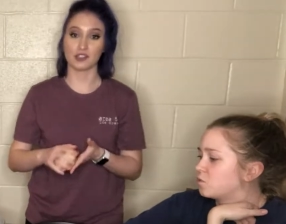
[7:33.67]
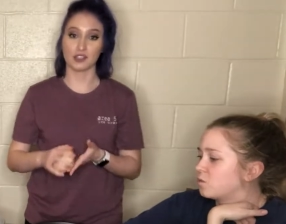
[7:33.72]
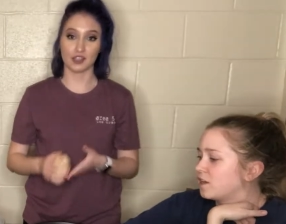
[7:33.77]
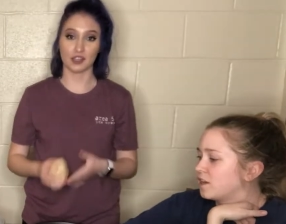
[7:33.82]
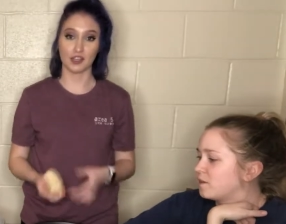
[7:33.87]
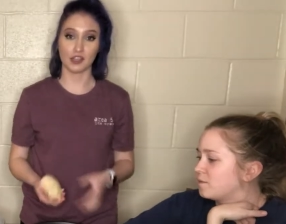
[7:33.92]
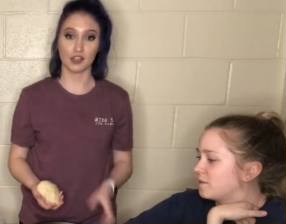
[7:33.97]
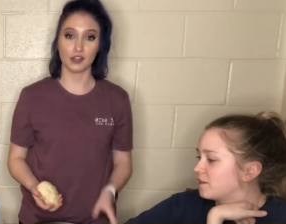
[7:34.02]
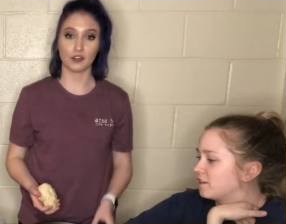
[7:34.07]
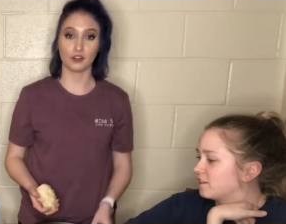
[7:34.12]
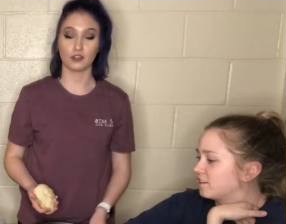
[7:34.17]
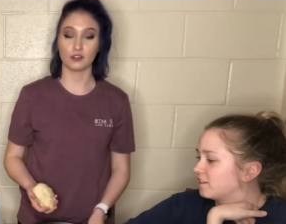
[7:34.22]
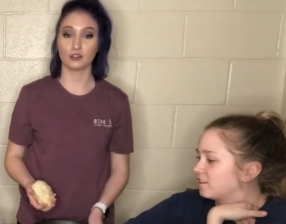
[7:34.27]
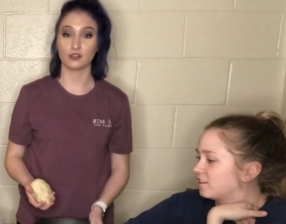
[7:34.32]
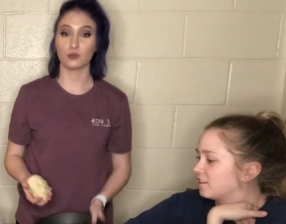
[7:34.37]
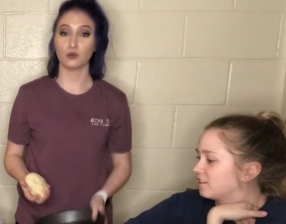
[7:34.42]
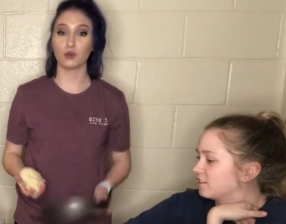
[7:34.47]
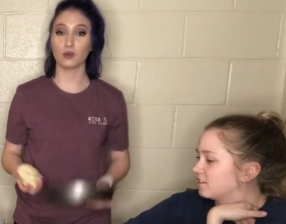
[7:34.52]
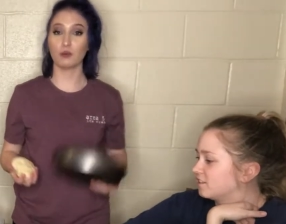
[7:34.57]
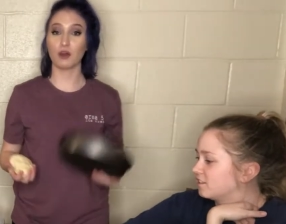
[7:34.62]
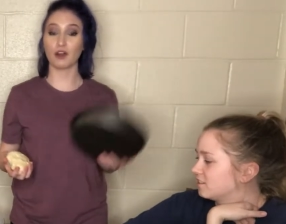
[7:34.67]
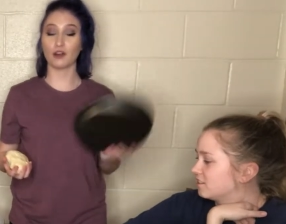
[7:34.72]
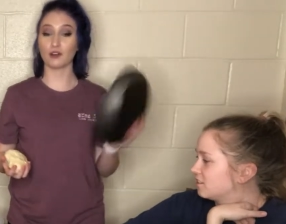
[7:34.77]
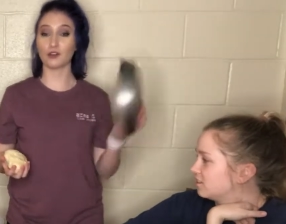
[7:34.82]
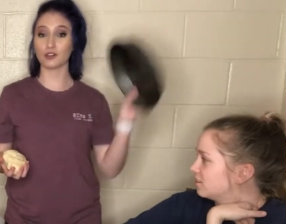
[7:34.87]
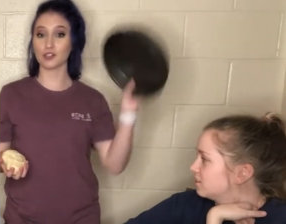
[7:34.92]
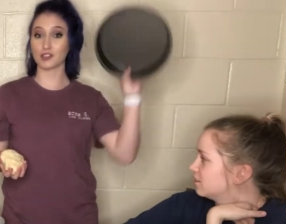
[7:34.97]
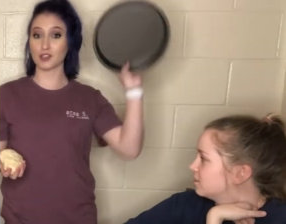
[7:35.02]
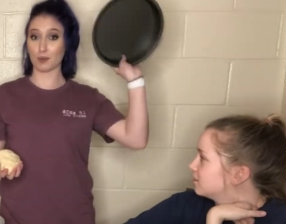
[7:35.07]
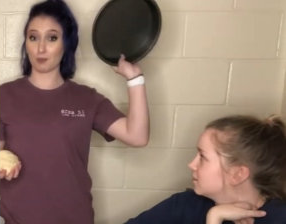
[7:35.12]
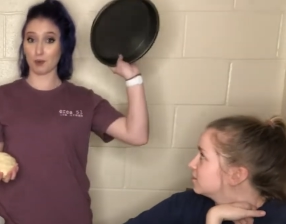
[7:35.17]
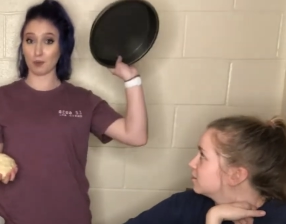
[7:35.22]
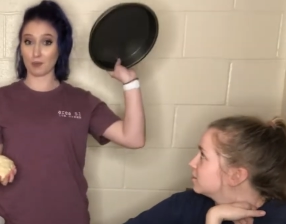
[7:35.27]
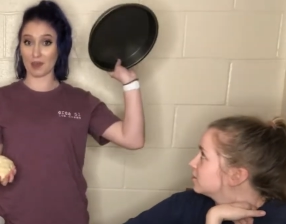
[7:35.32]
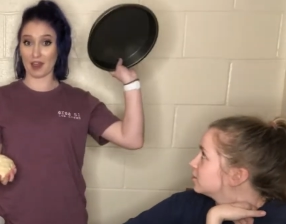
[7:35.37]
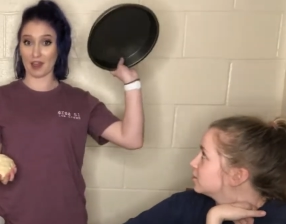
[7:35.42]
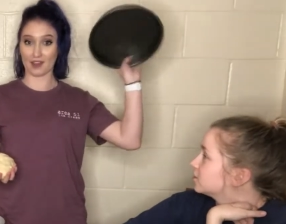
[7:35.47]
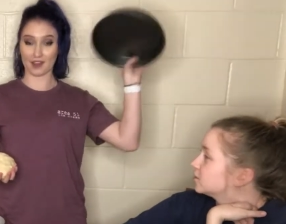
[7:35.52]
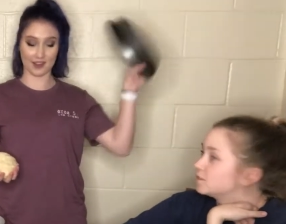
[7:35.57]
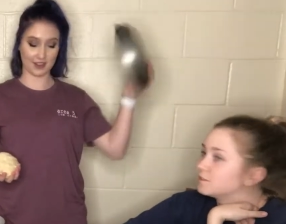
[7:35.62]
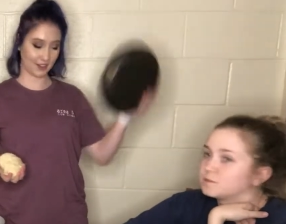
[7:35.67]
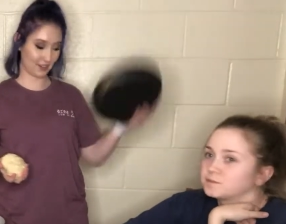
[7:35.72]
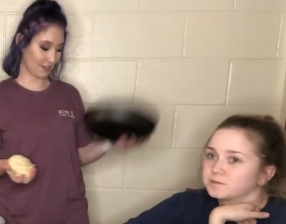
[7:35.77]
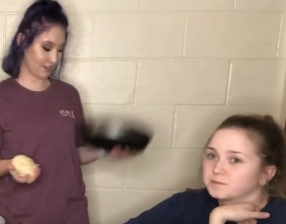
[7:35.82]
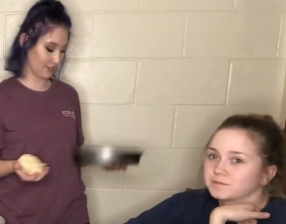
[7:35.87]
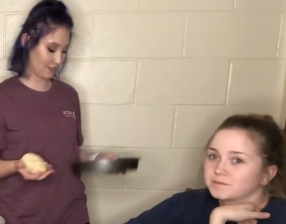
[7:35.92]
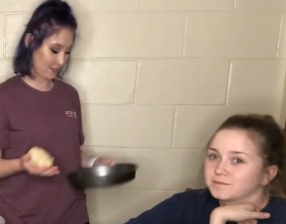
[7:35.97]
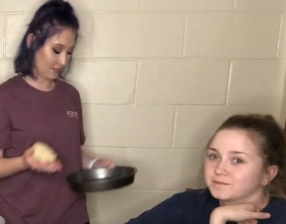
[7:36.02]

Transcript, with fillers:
Speaker 1: into here. We bought her a separate pan.